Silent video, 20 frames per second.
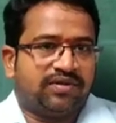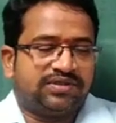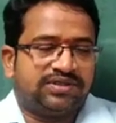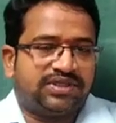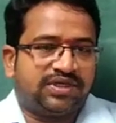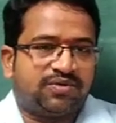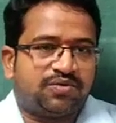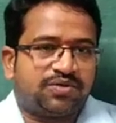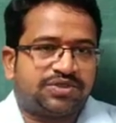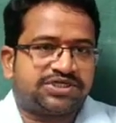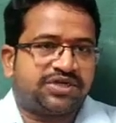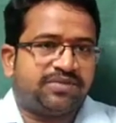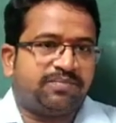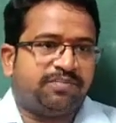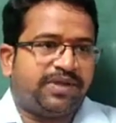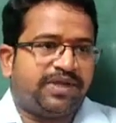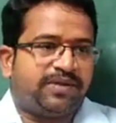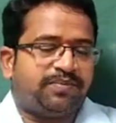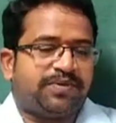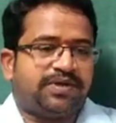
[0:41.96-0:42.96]
The question
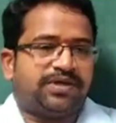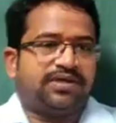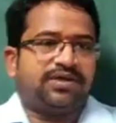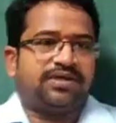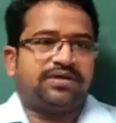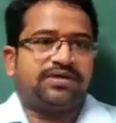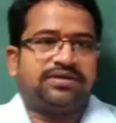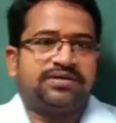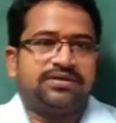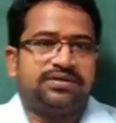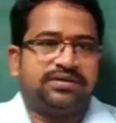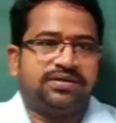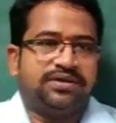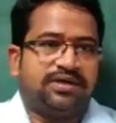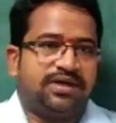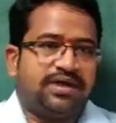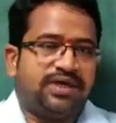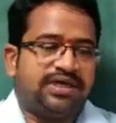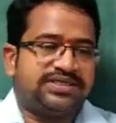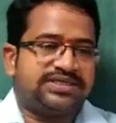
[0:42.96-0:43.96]
paper
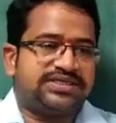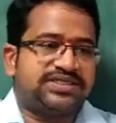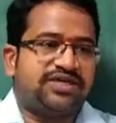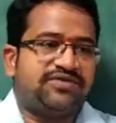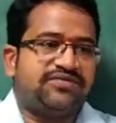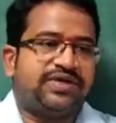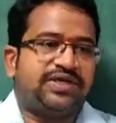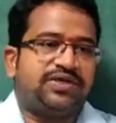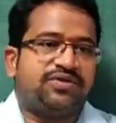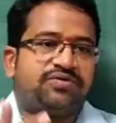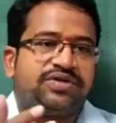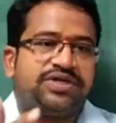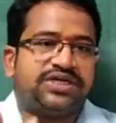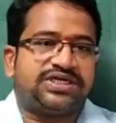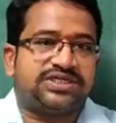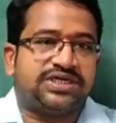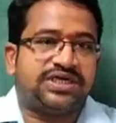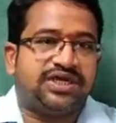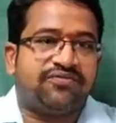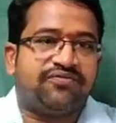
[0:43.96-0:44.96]
is given to
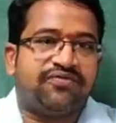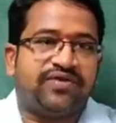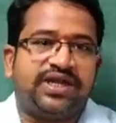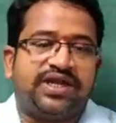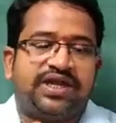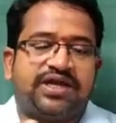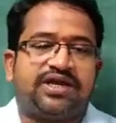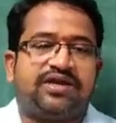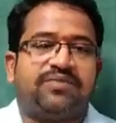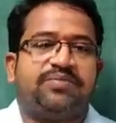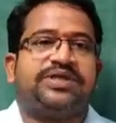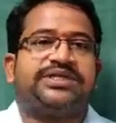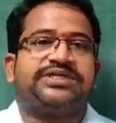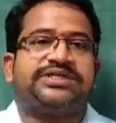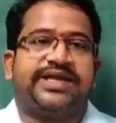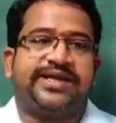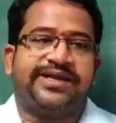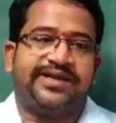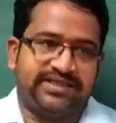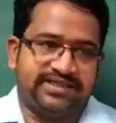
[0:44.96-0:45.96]
test different academic
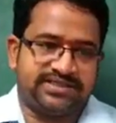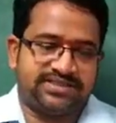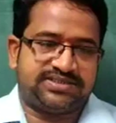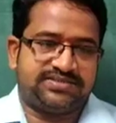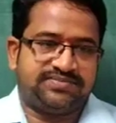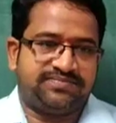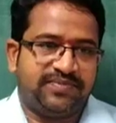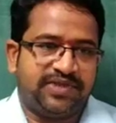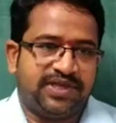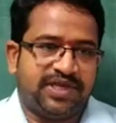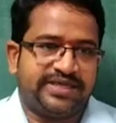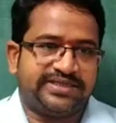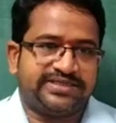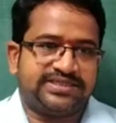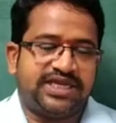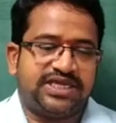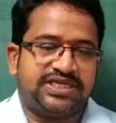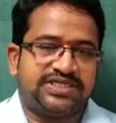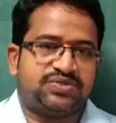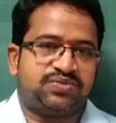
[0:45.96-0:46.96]
standards as
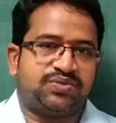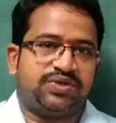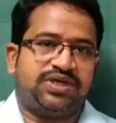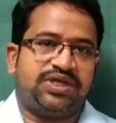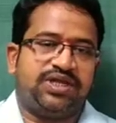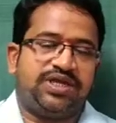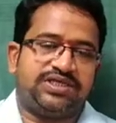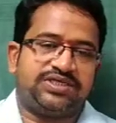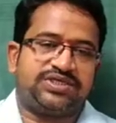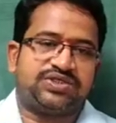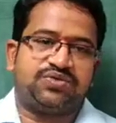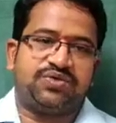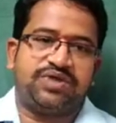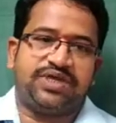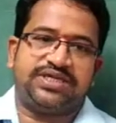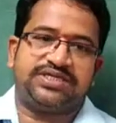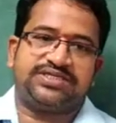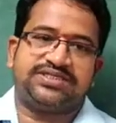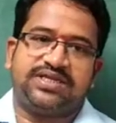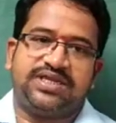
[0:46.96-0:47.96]
AS1, AS2,
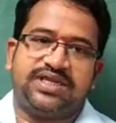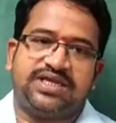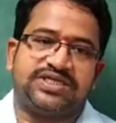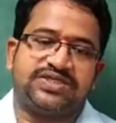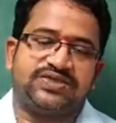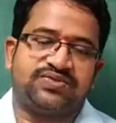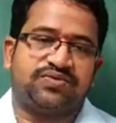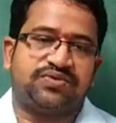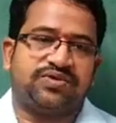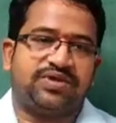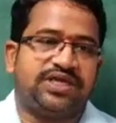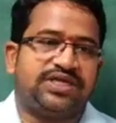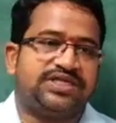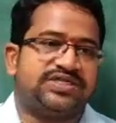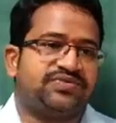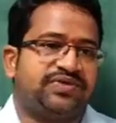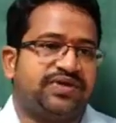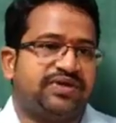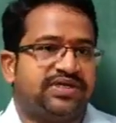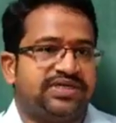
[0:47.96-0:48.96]
AS3, AS4,
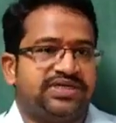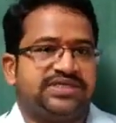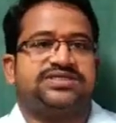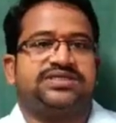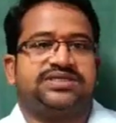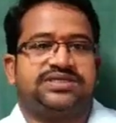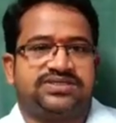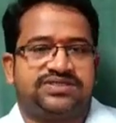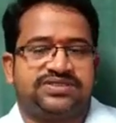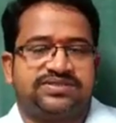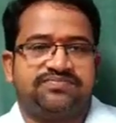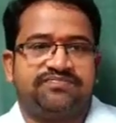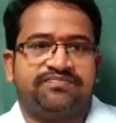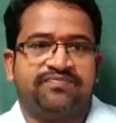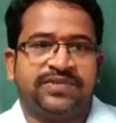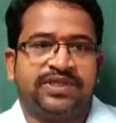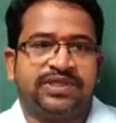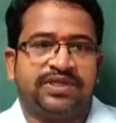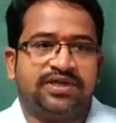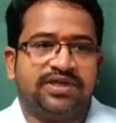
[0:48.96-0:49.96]
AS5, AS6.
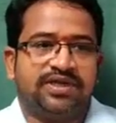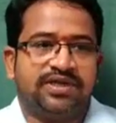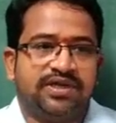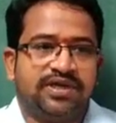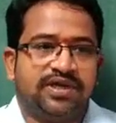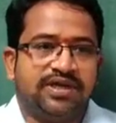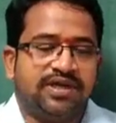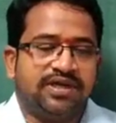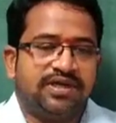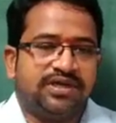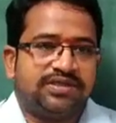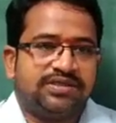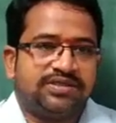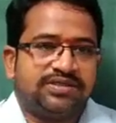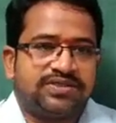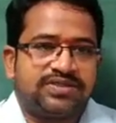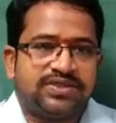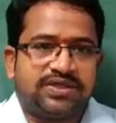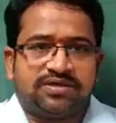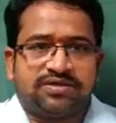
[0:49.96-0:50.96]

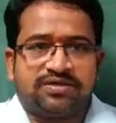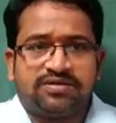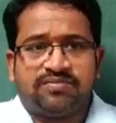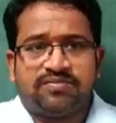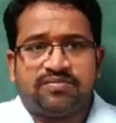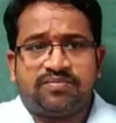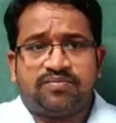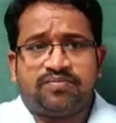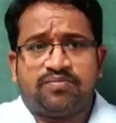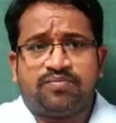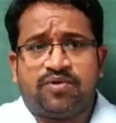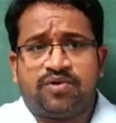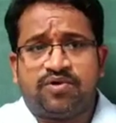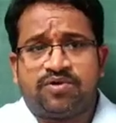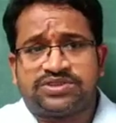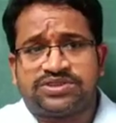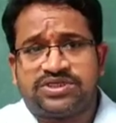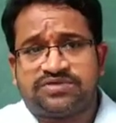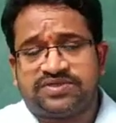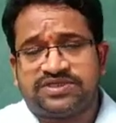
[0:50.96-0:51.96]
So,
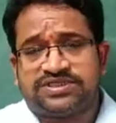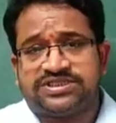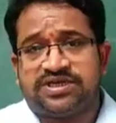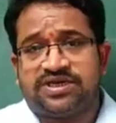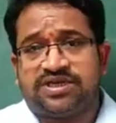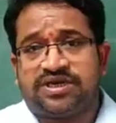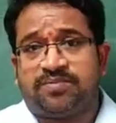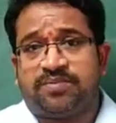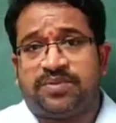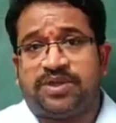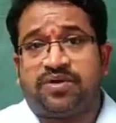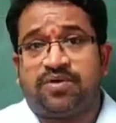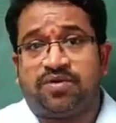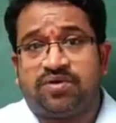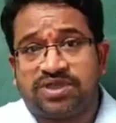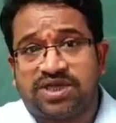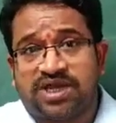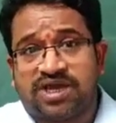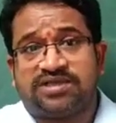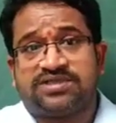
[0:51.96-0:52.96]
most of the children may
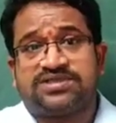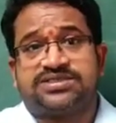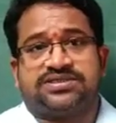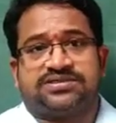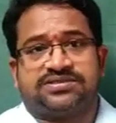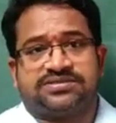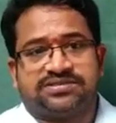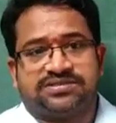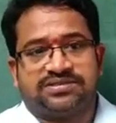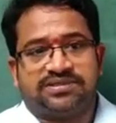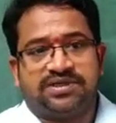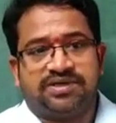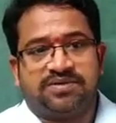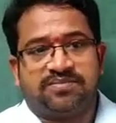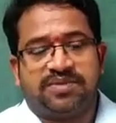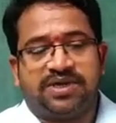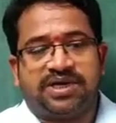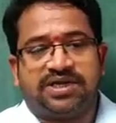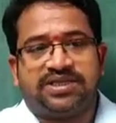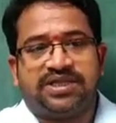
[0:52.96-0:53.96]
know the answer,
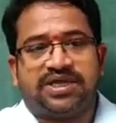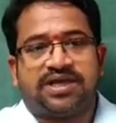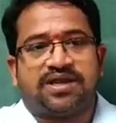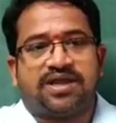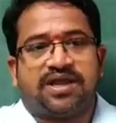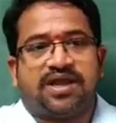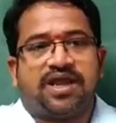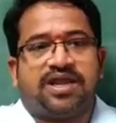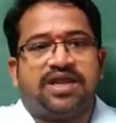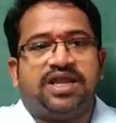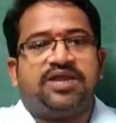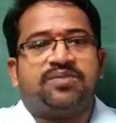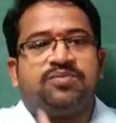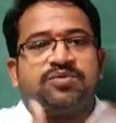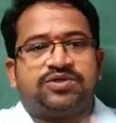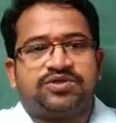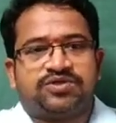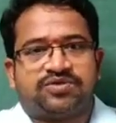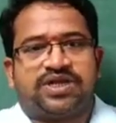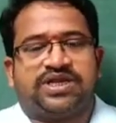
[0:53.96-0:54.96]
but they are
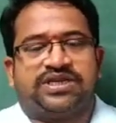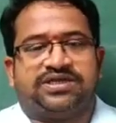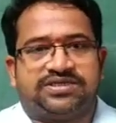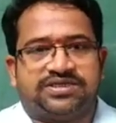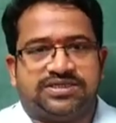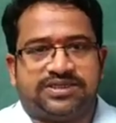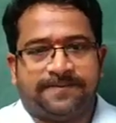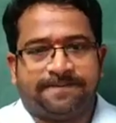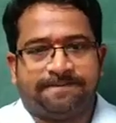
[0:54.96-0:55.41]
unable to write